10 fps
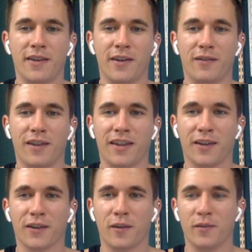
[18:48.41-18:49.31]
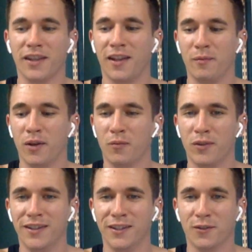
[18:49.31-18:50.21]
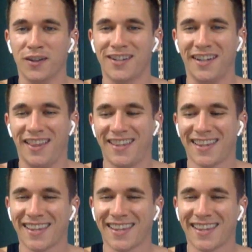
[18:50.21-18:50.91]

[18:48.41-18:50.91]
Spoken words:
and if nothing else comes in, then I'm gonna read these questions.